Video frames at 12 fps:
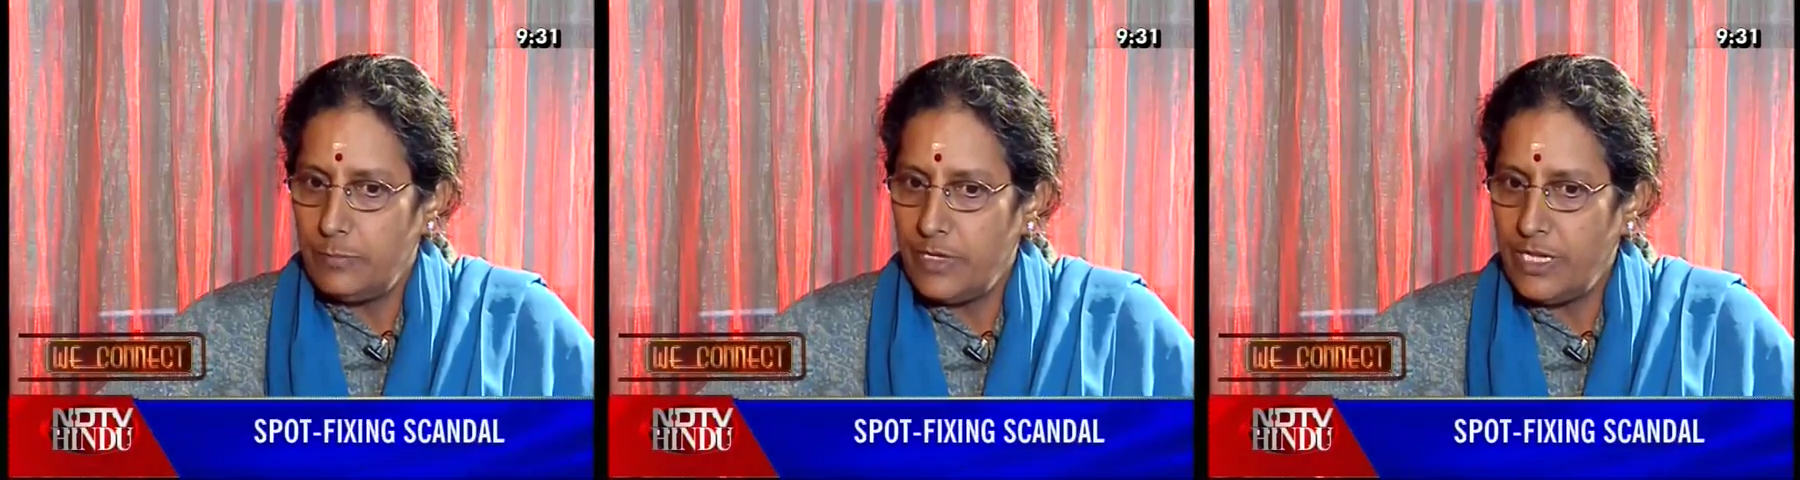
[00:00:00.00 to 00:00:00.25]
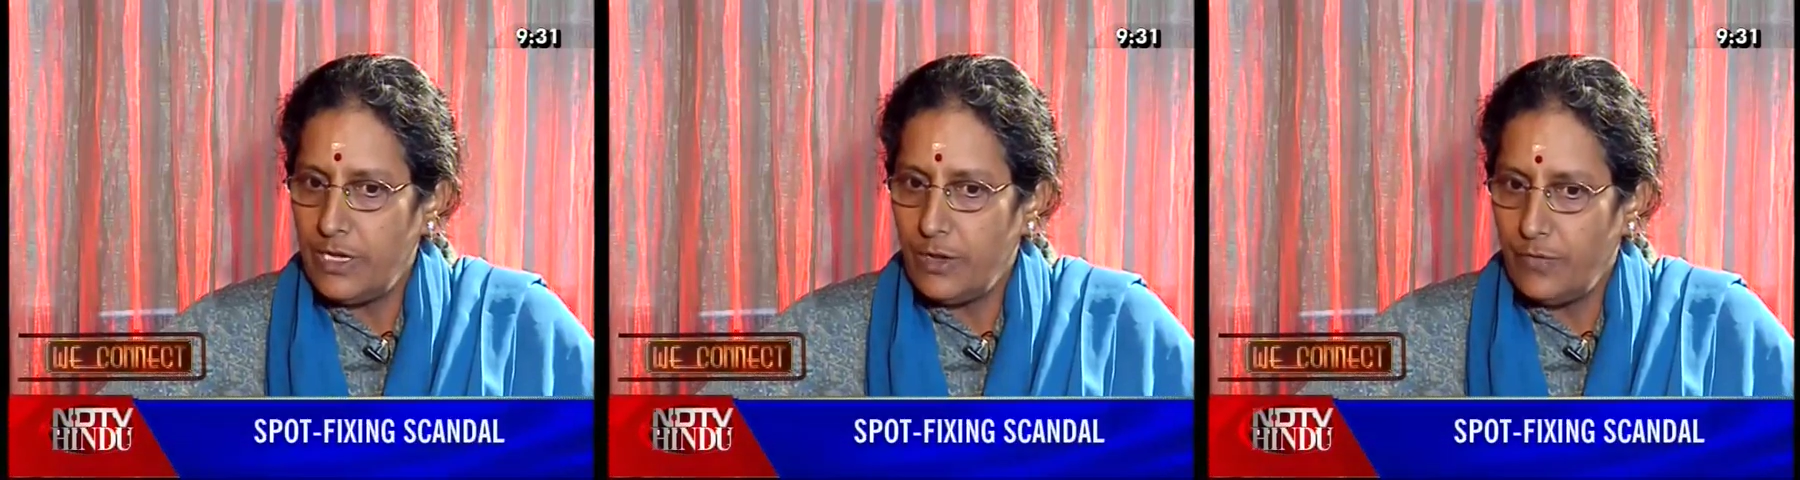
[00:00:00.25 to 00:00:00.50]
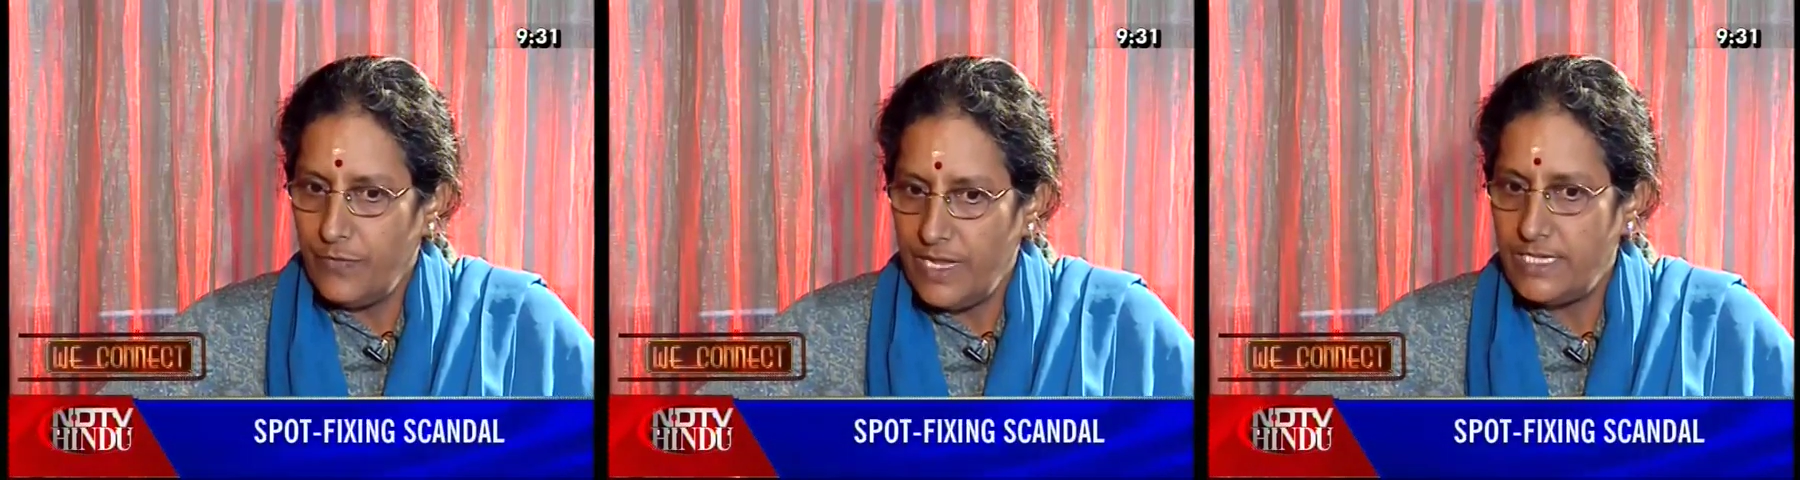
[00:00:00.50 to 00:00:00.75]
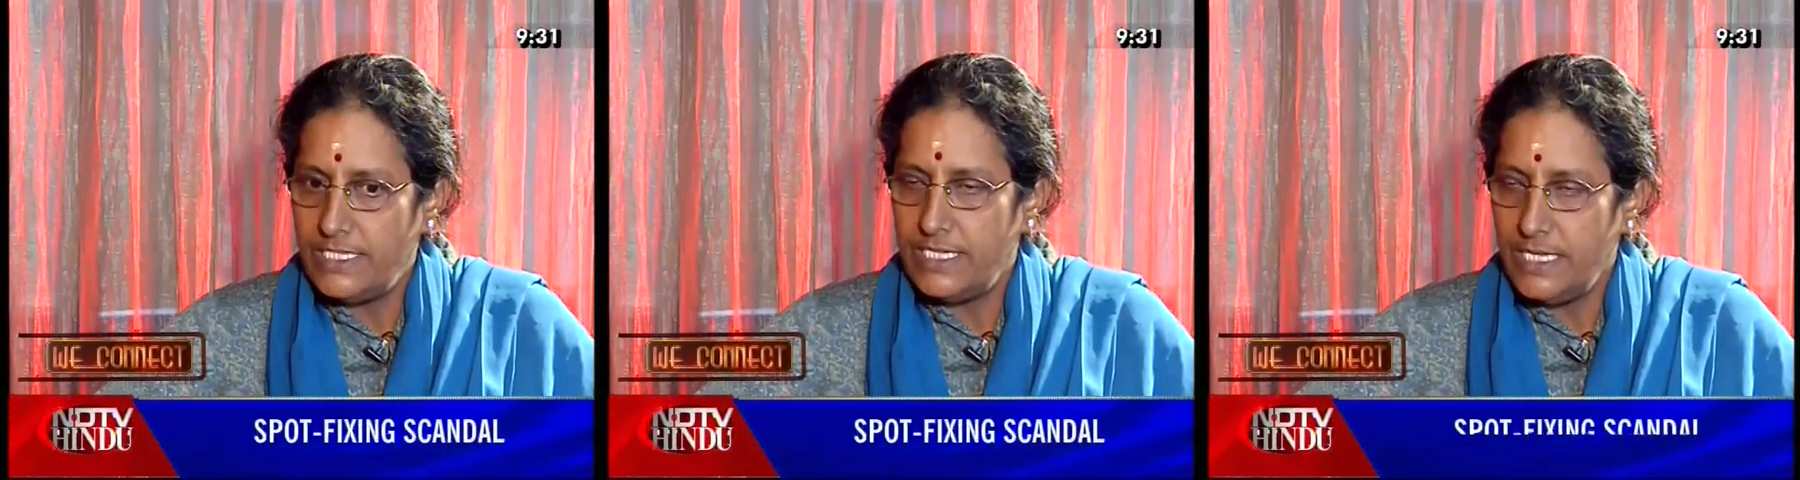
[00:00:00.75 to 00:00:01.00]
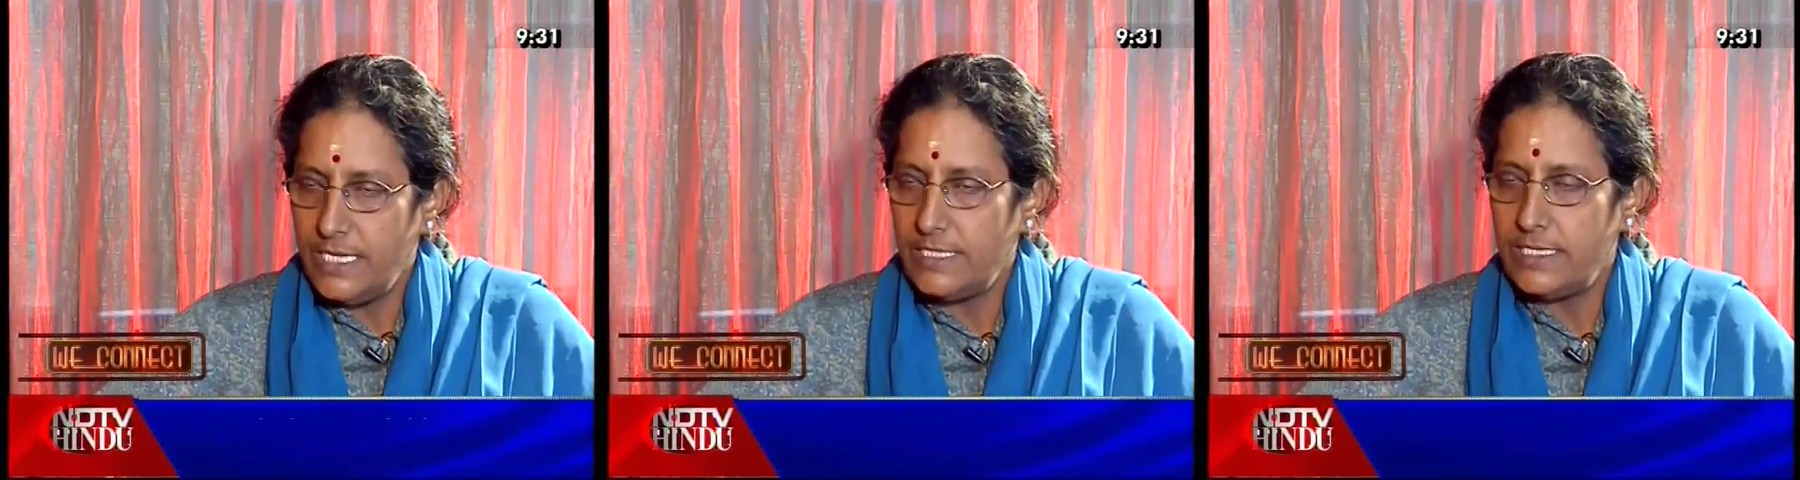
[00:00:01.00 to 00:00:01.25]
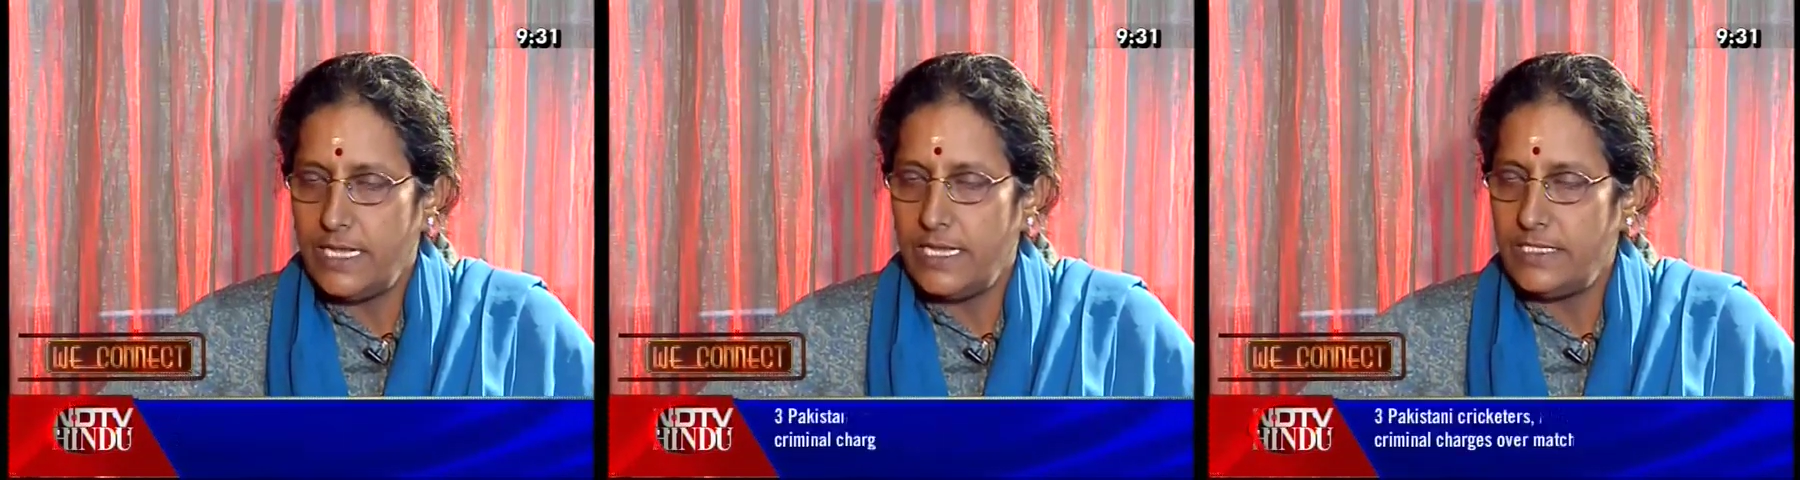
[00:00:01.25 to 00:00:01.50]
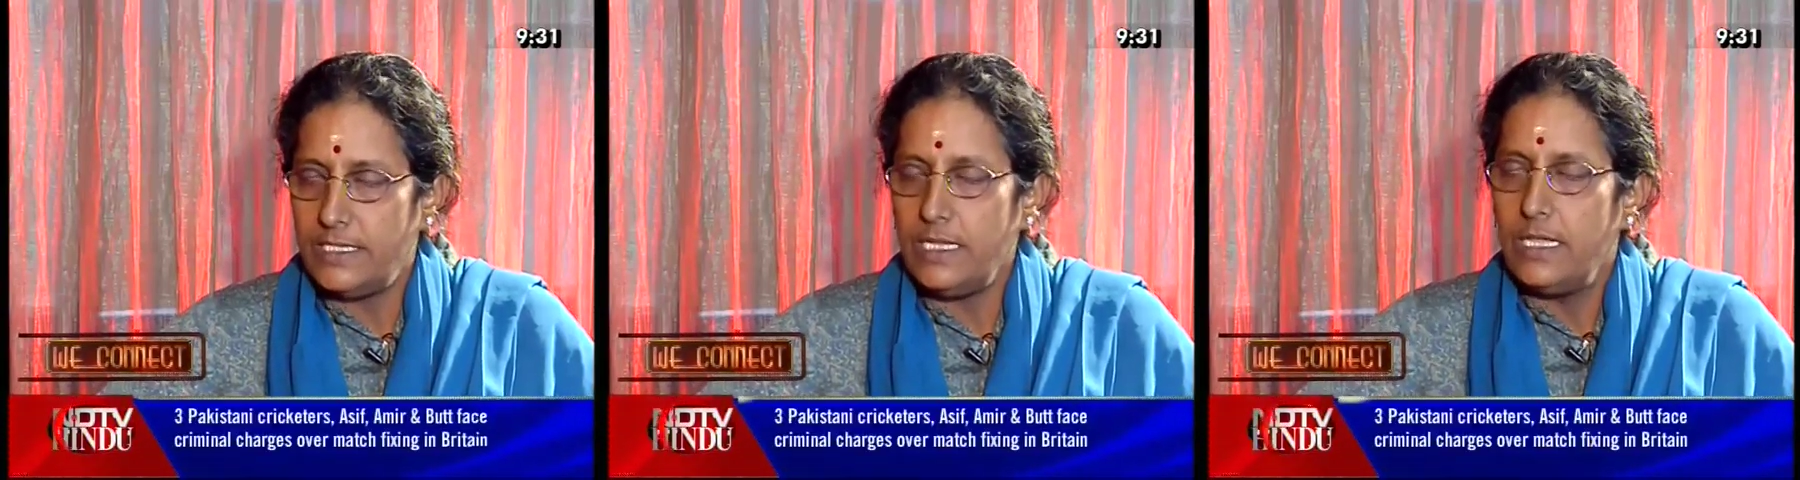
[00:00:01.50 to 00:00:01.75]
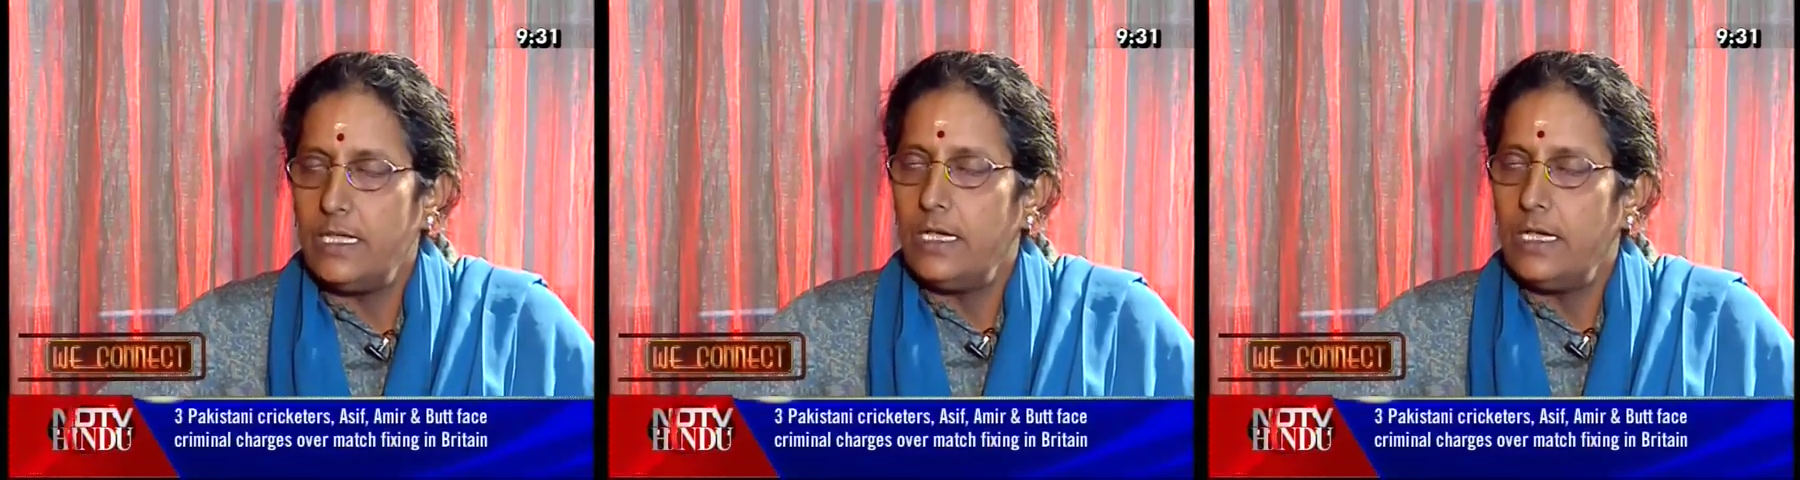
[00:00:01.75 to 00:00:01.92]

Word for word: beginning of 80, I say 80,